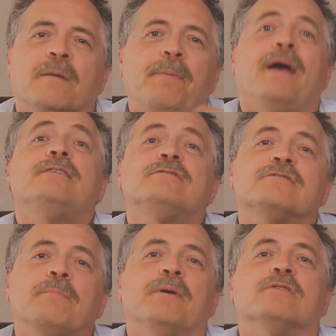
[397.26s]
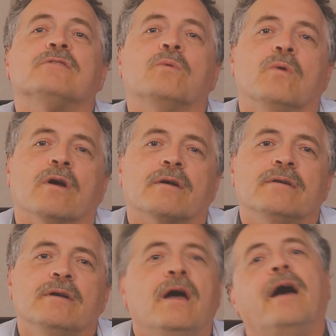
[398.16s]
Capacitors are built to work.
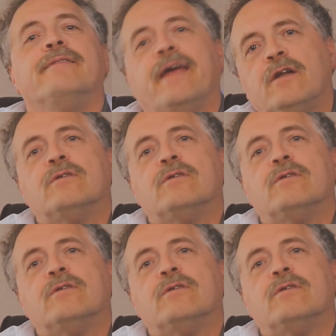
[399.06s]
They